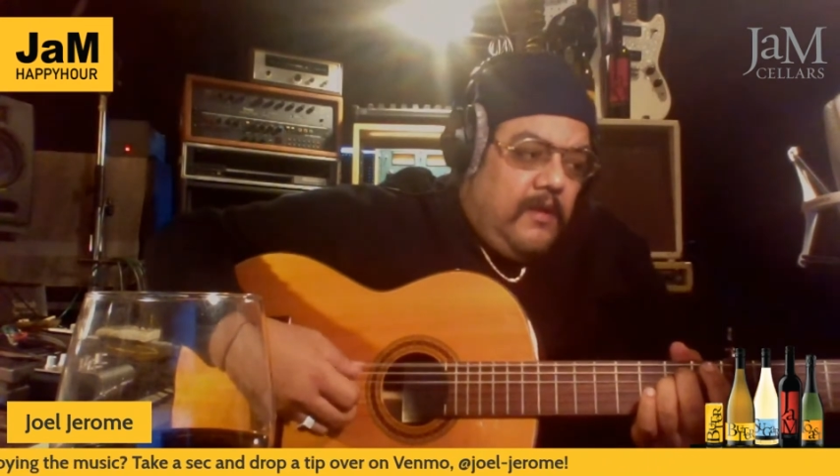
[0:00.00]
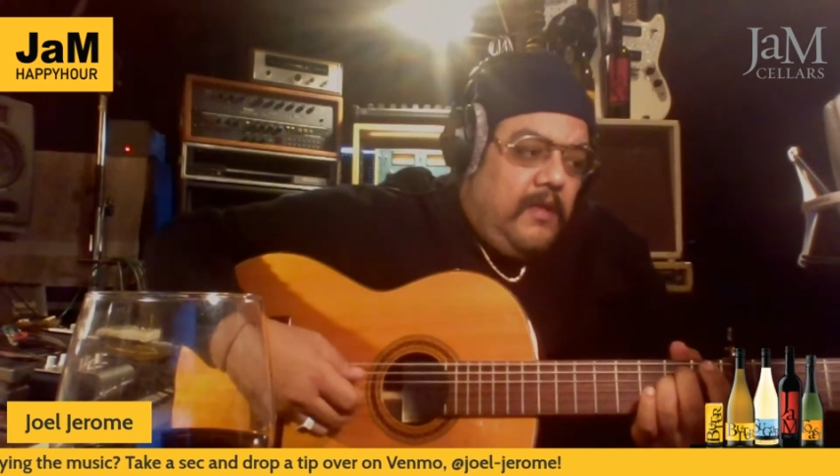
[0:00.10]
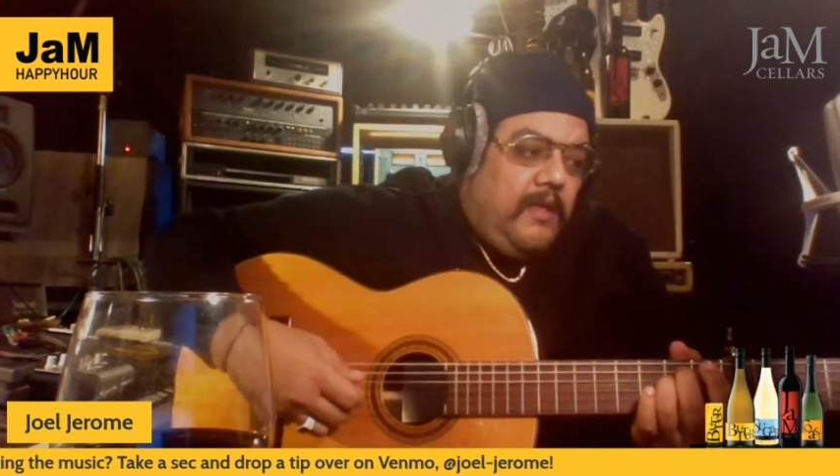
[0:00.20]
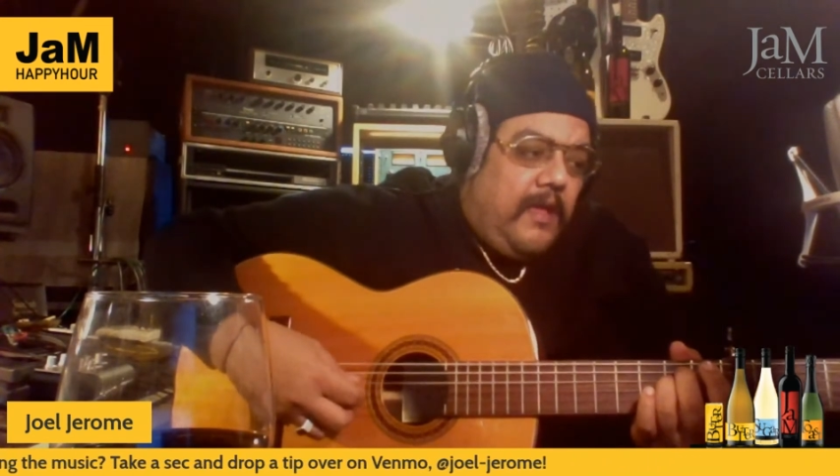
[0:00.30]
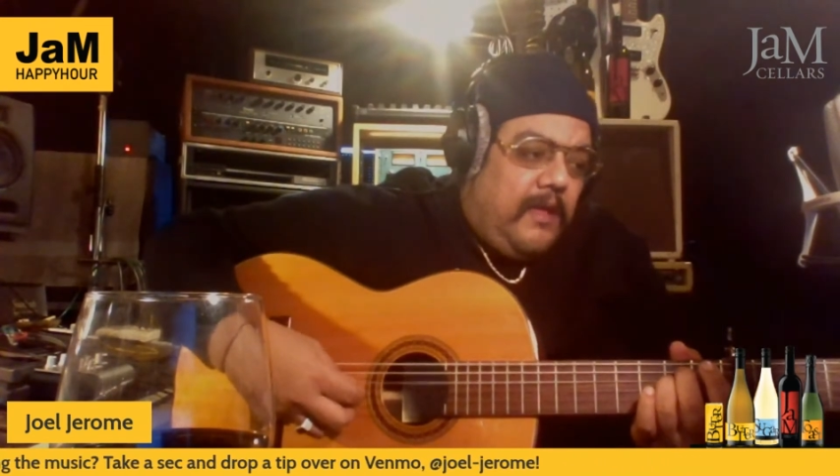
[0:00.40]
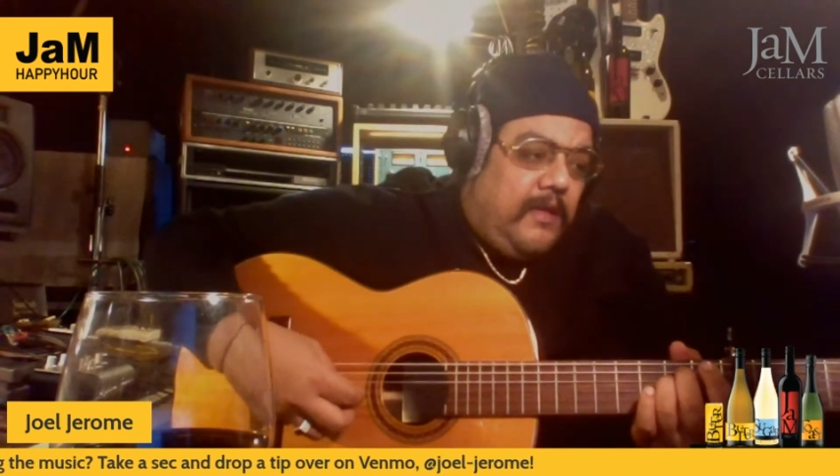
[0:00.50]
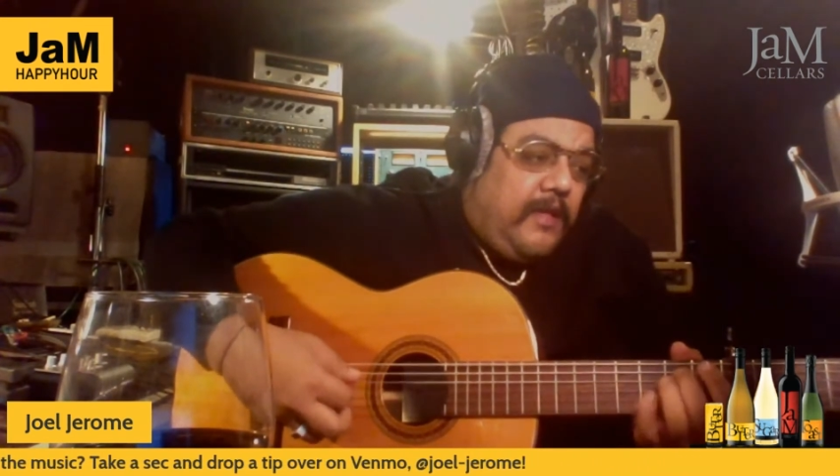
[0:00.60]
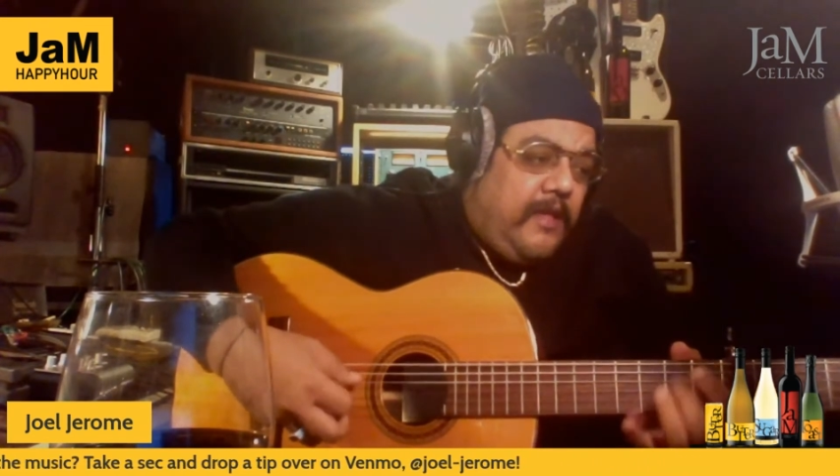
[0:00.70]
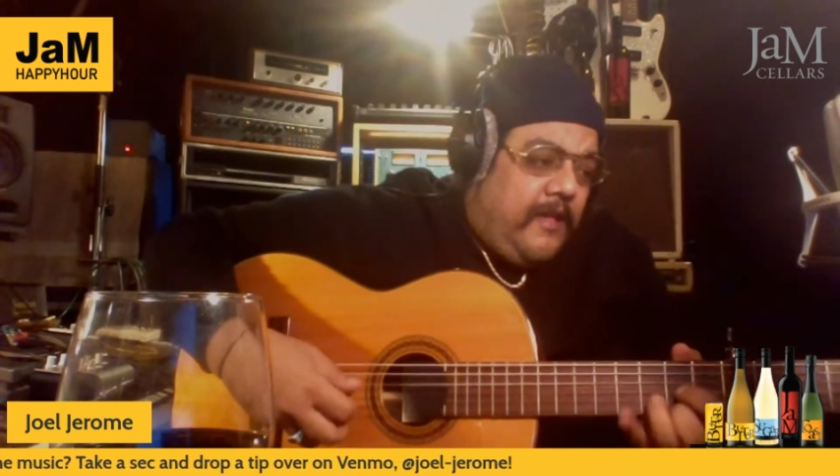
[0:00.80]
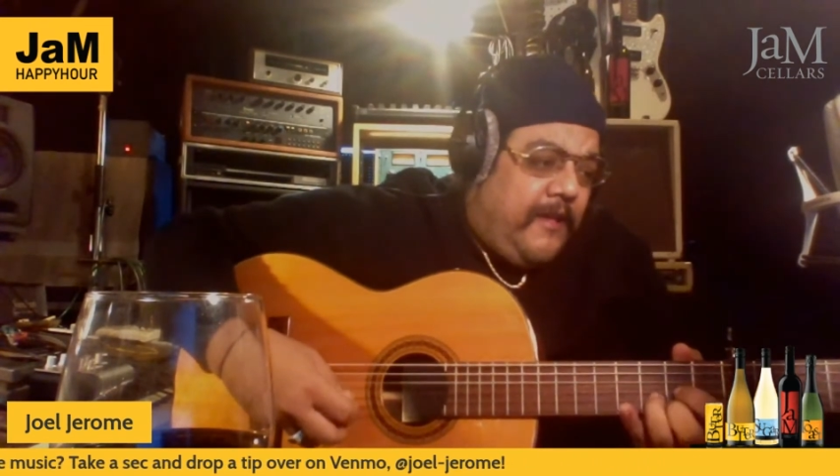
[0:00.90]
Yeah, it
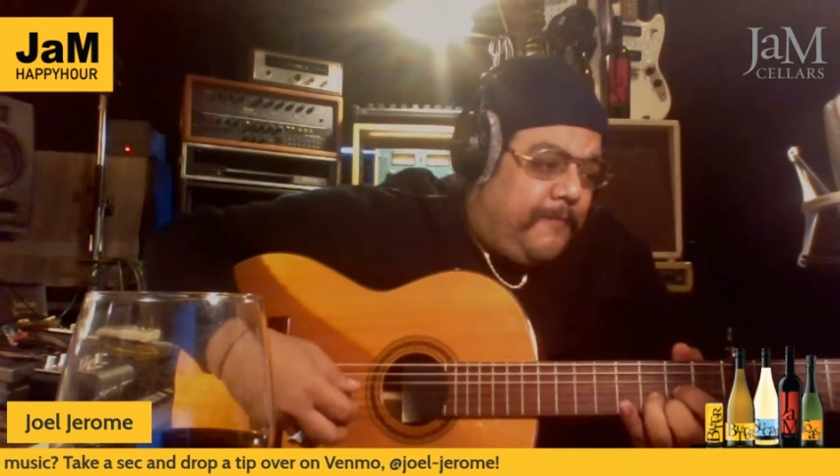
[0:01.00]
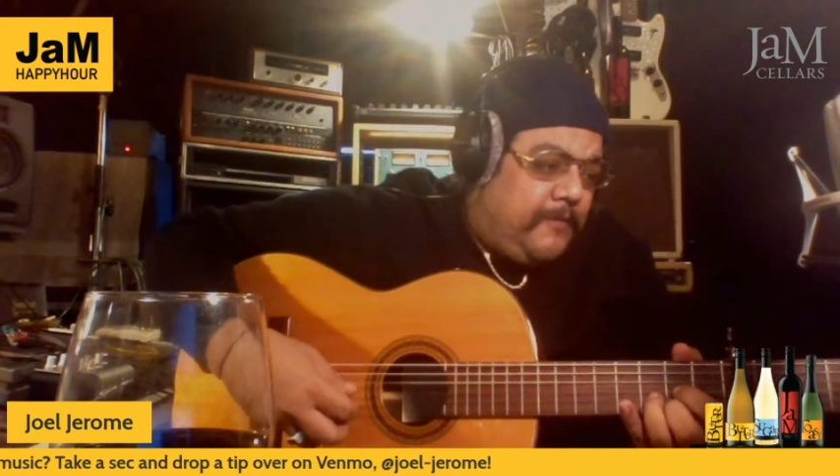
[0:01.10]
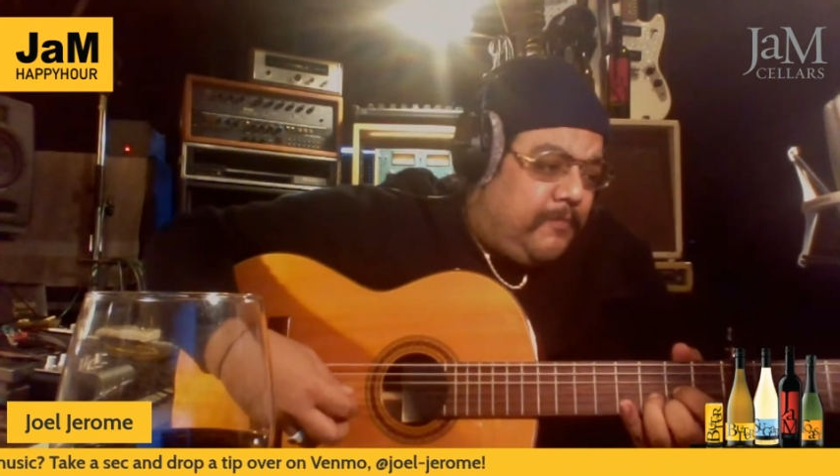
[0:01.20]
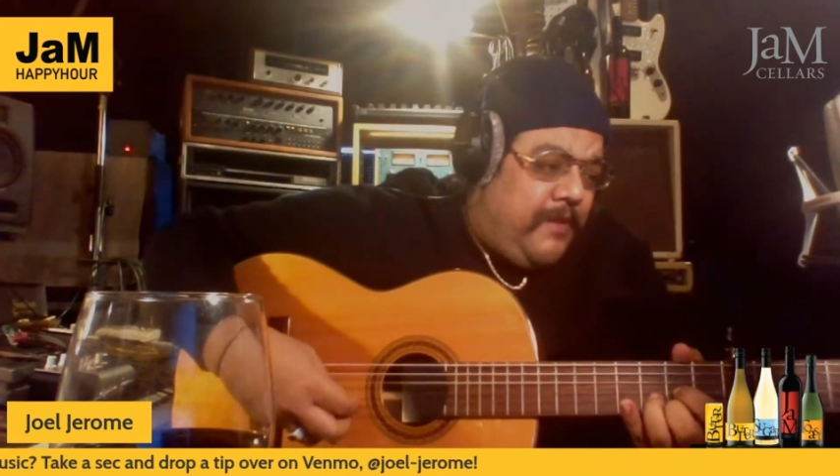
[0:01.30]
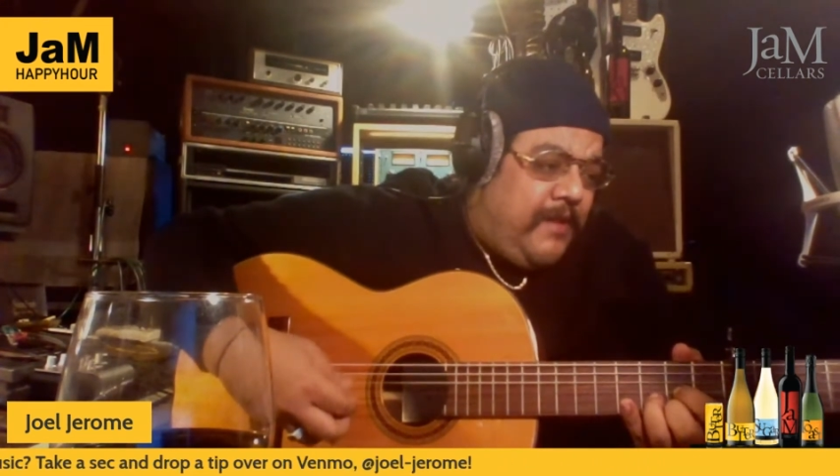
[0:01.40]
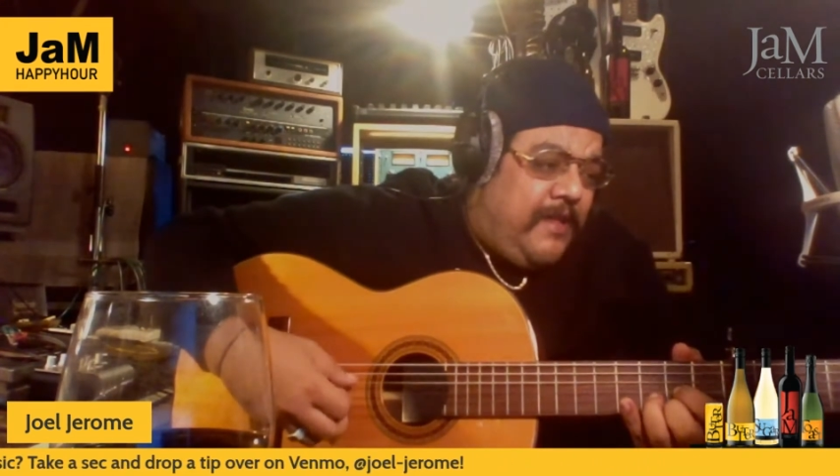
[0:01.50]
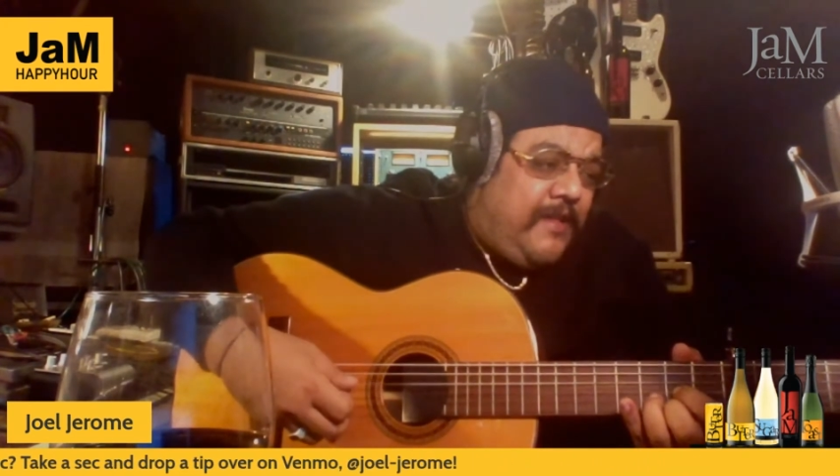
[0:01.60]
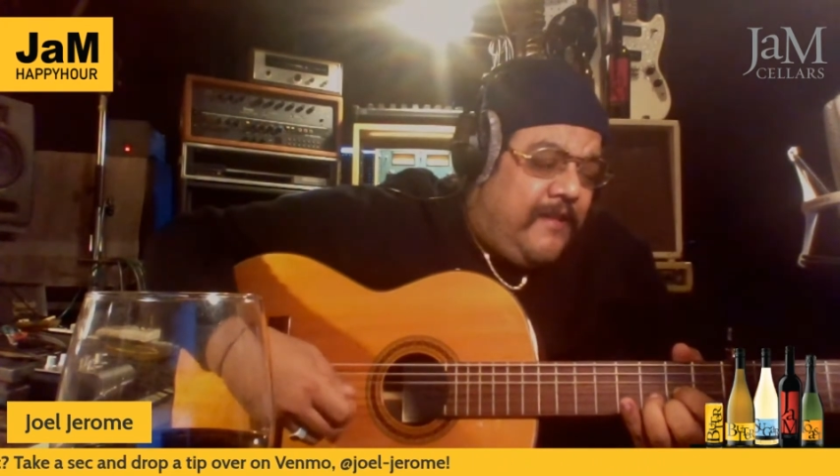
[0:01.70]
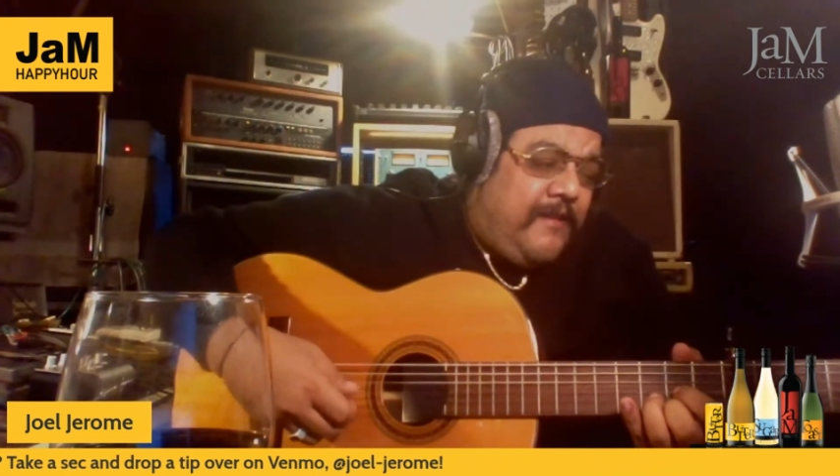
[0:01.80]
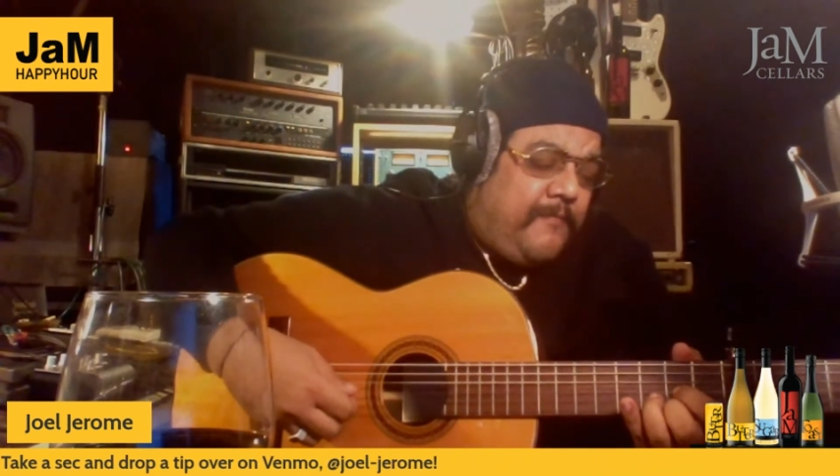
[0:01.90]
keeps
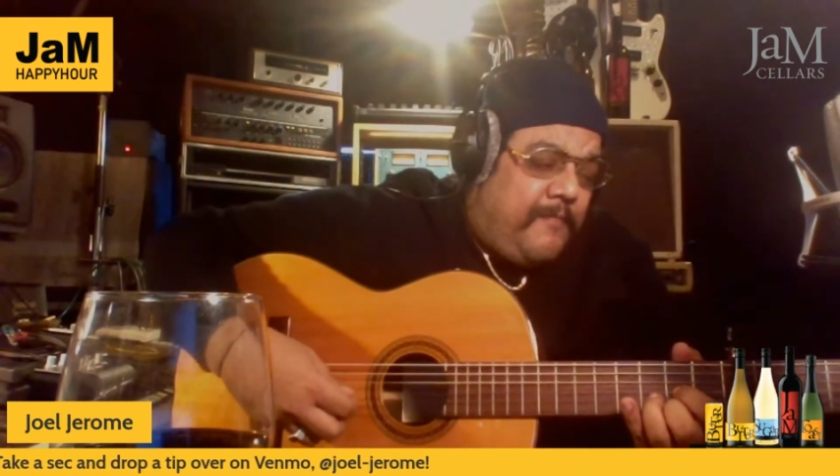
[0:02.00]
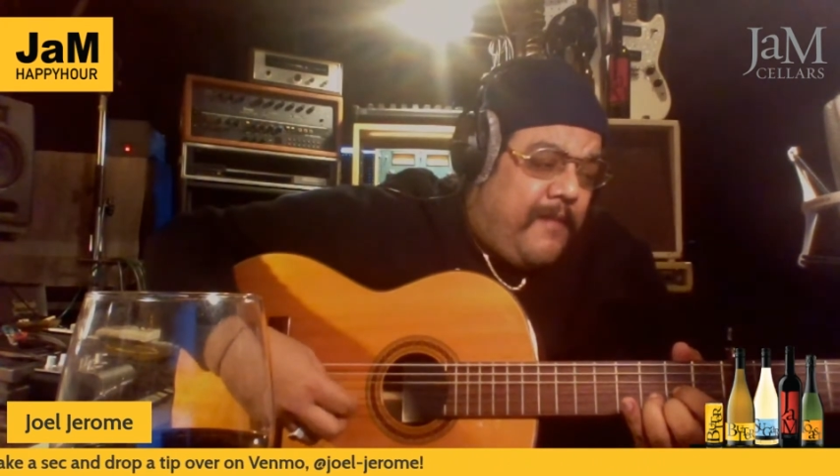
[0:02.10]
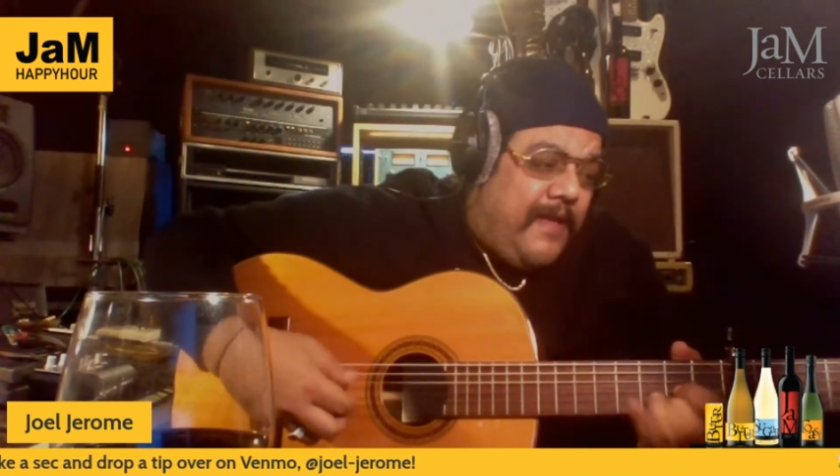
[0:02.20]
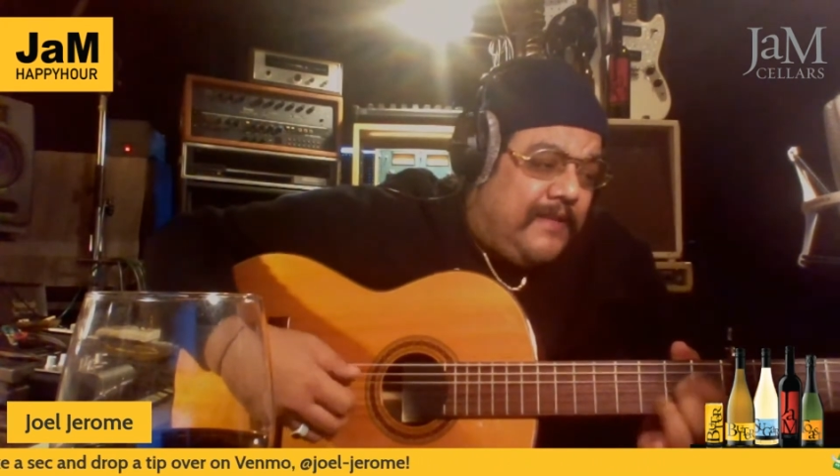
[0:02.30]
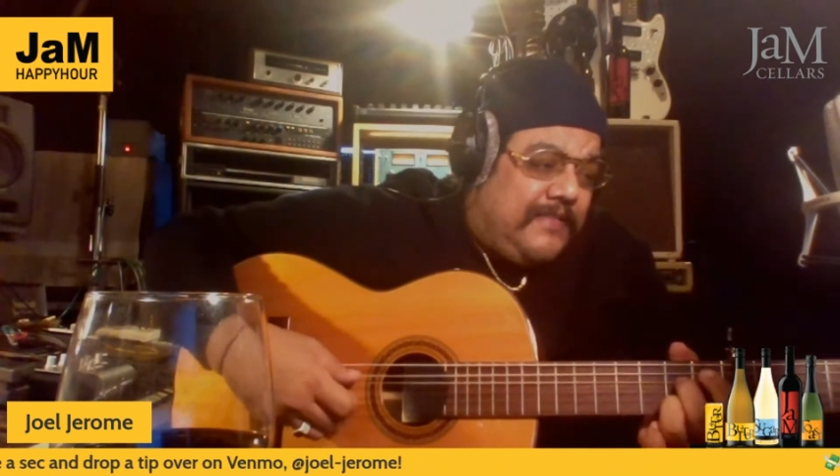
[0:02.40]
me in my